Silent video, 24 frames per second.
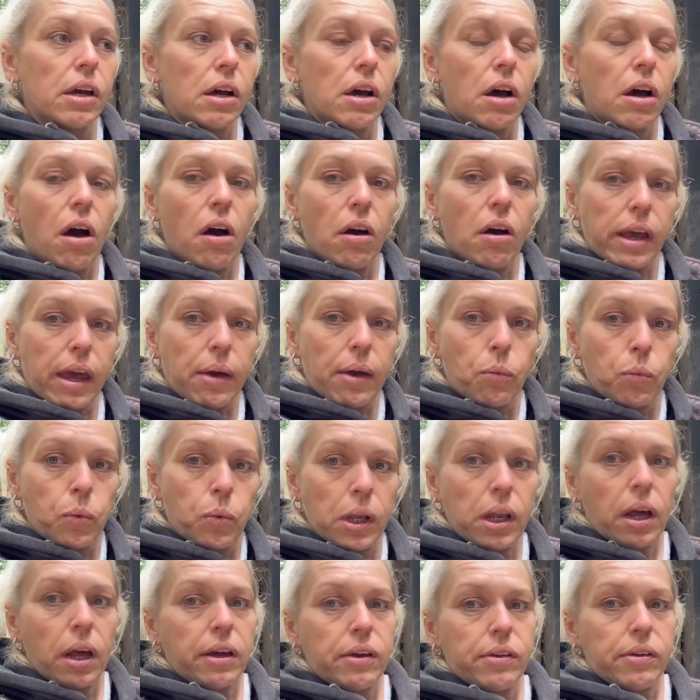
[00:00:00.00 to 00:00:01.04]
I'll get
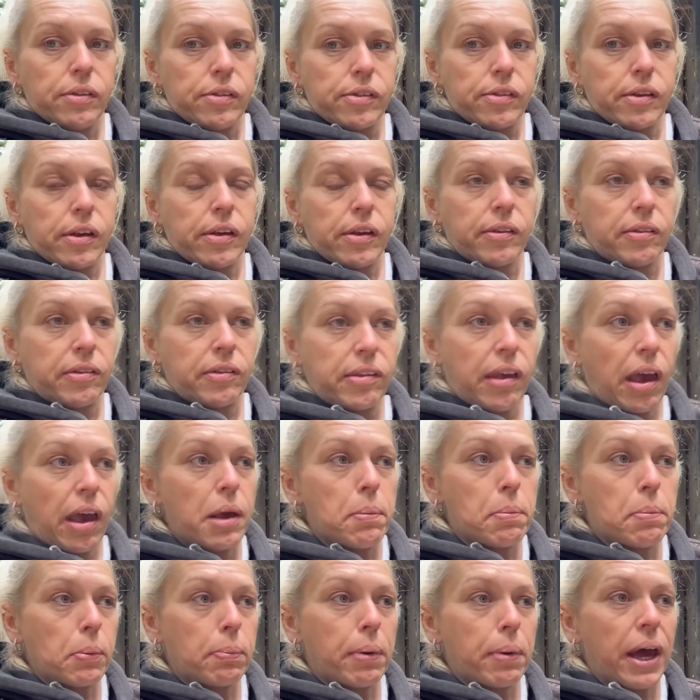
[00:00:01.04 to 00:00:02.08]
Willow's
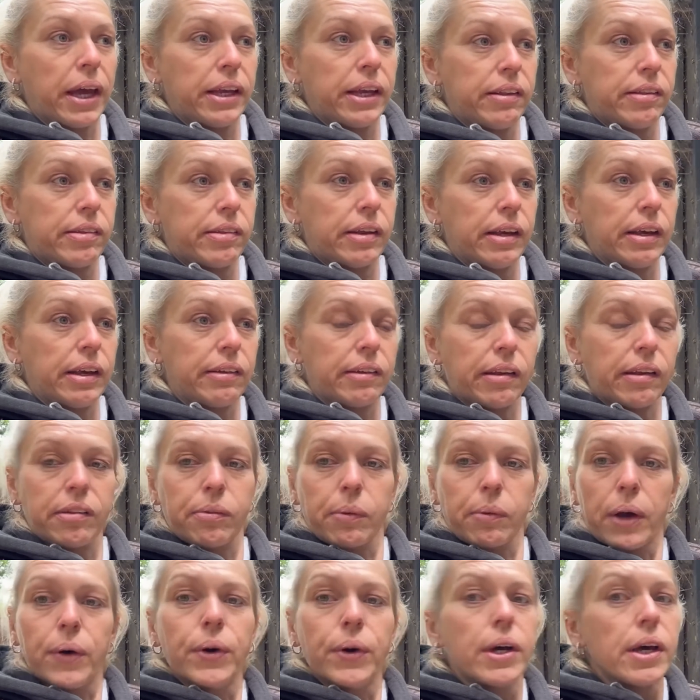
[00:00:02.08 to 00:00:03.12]
stable painted as
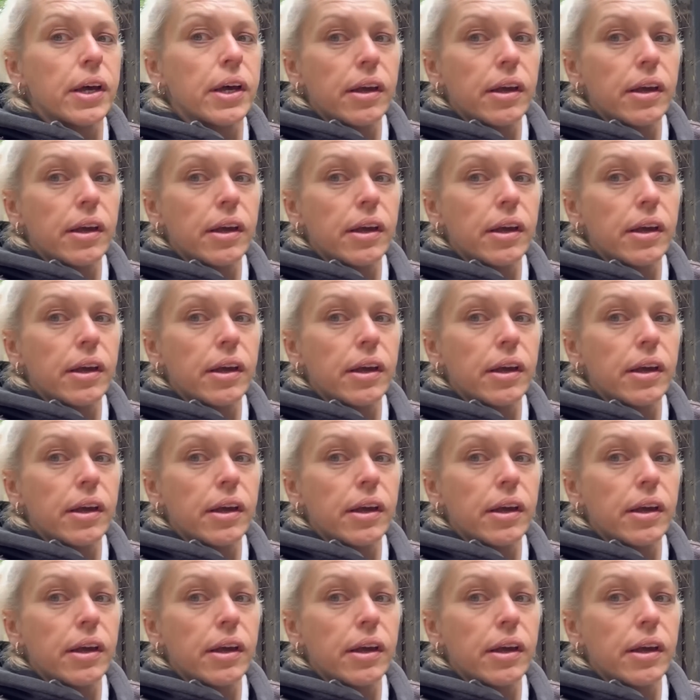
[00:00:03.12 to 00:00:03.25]
well.